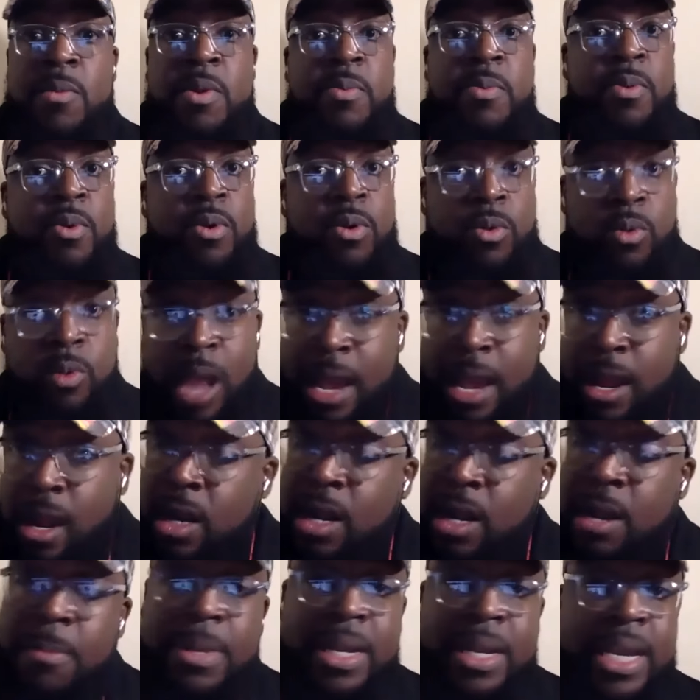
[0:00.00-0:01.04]
People like
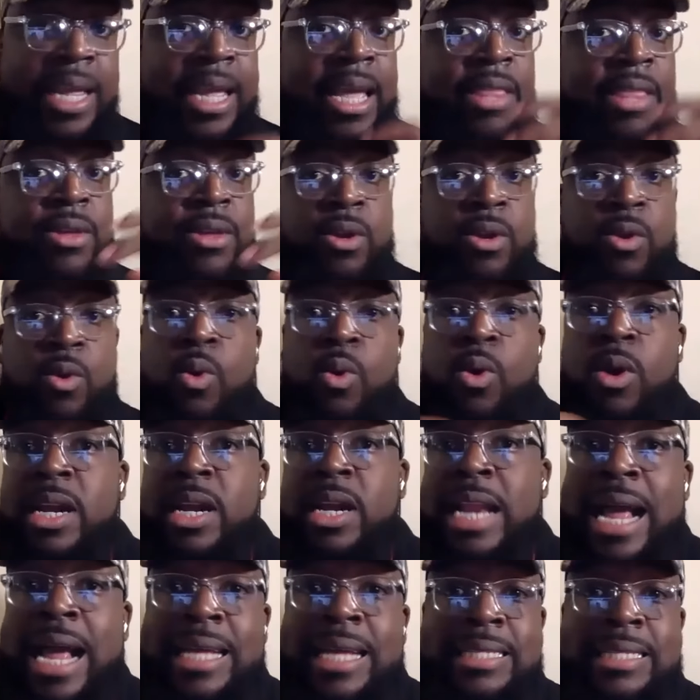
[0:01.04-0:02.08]
coming together and
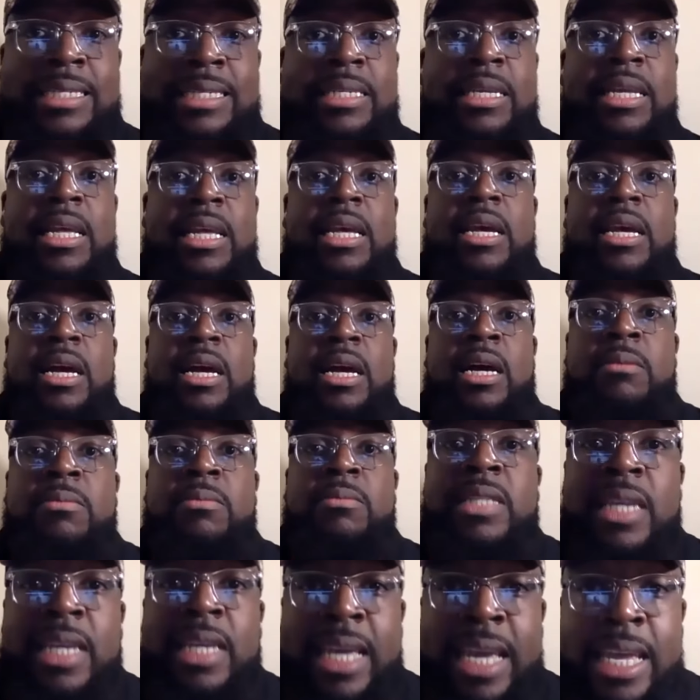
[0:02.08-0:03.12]
organizing
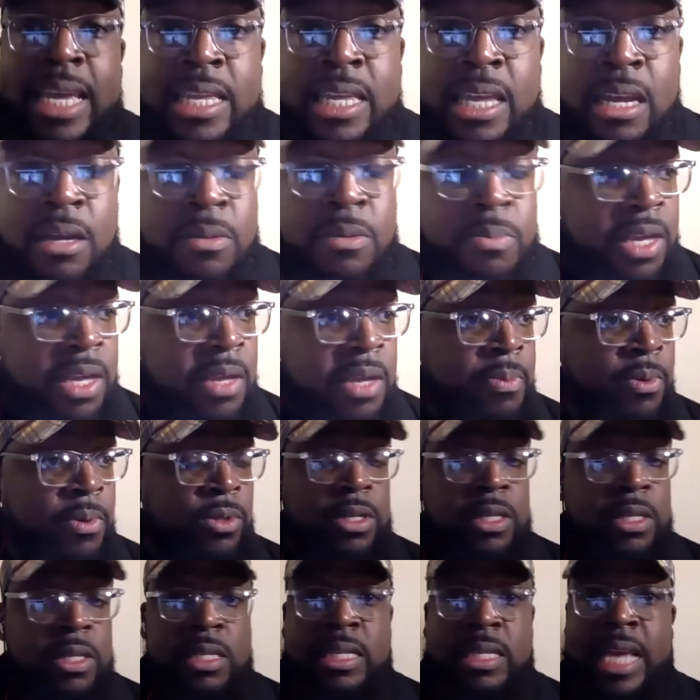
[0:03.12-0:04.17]
um, to get young people
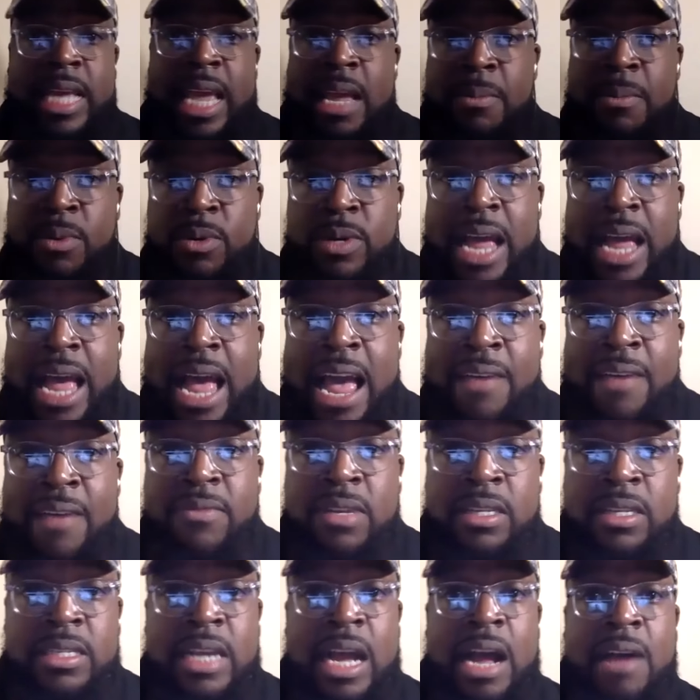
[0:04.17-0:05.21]
to the table to have
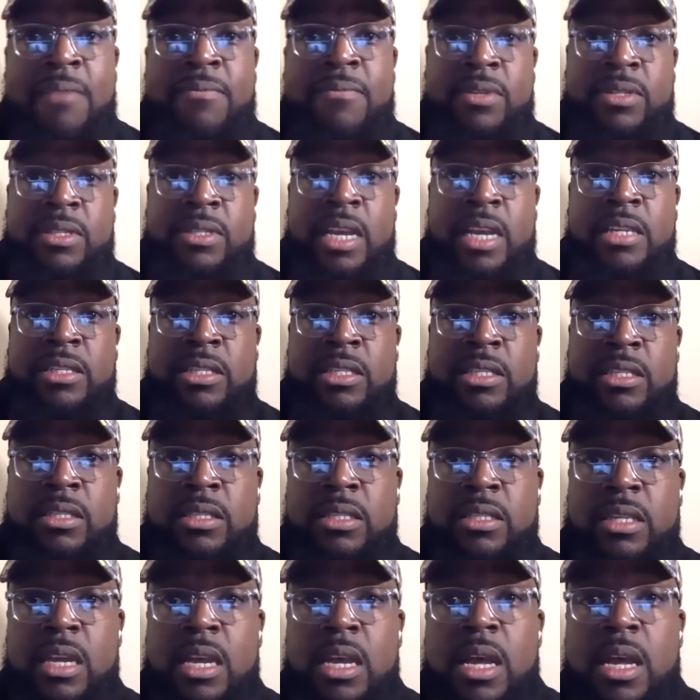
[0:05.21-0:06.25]
these
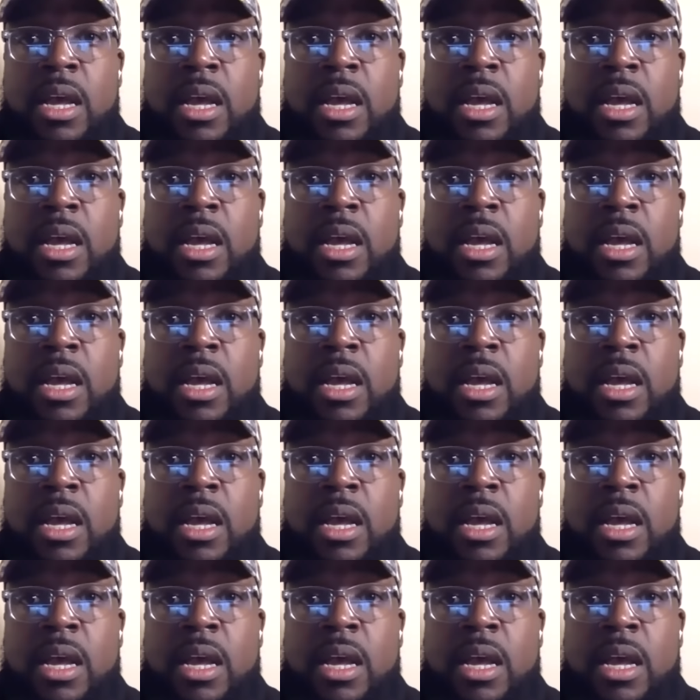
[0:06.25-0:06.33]
conversations